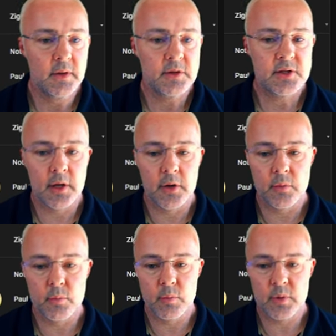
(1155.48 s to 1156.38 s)
So
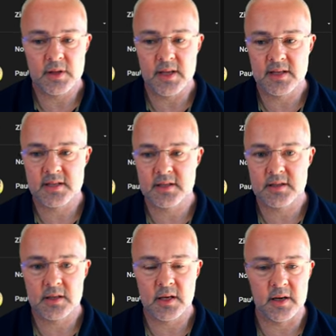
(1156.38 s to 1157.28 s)
this
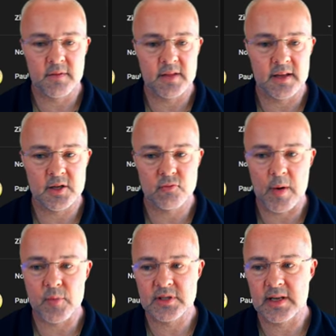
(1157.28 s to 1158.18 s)
kind of thing is
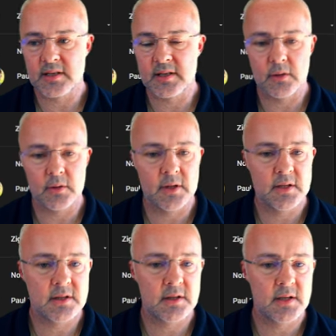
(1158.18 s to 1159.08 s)
represented on
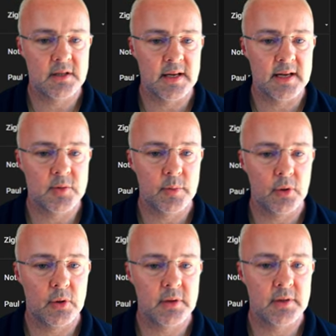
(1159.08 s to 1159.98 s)
this
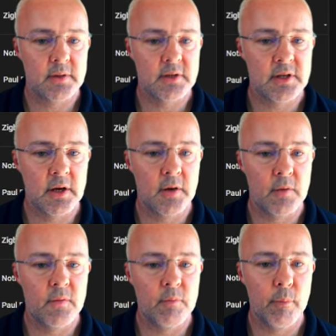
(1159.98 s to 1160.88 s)
dashboard. So
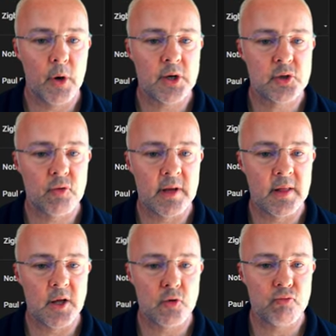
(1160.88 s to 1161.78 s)
monitoring
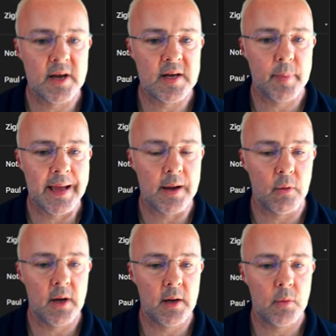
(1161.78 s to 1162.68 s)
the grid
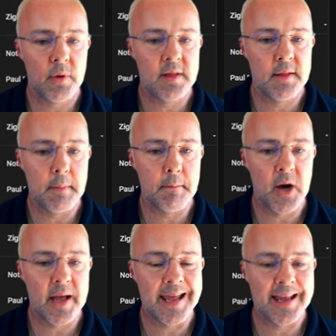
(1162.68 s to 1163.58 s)
power with
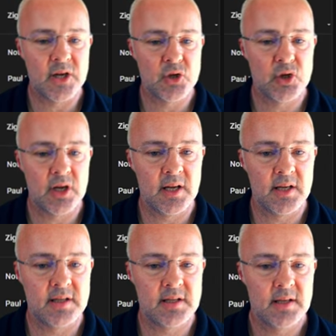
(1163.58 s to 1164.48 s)
my
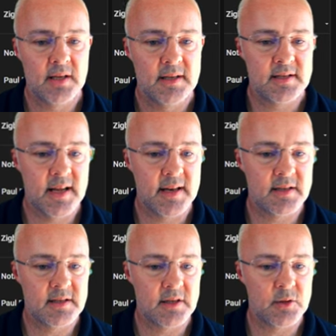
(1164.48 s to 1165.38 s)
energy's
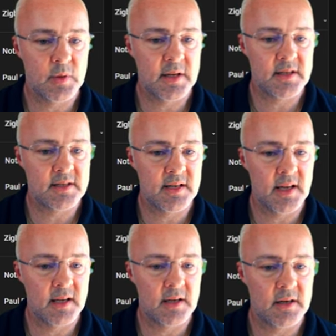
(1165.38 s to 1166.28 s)
sensors, we can
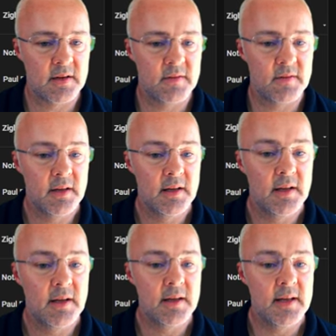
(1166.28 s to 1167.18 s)
see kind of
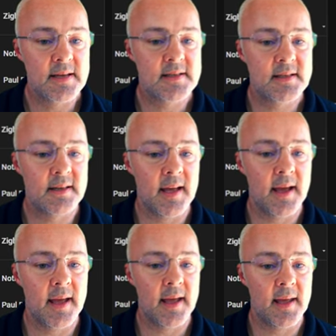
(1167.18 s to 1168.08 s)

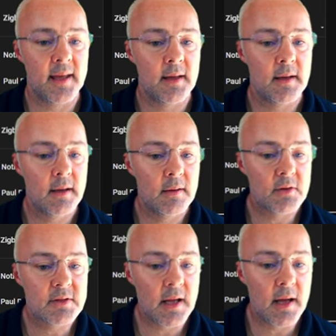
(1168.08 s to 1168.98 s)
yesterday,
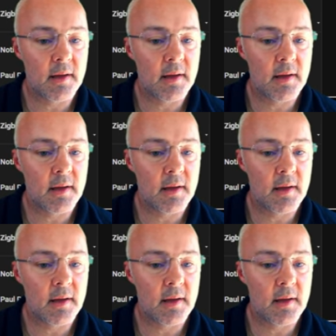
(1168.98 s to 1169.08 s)
what's that,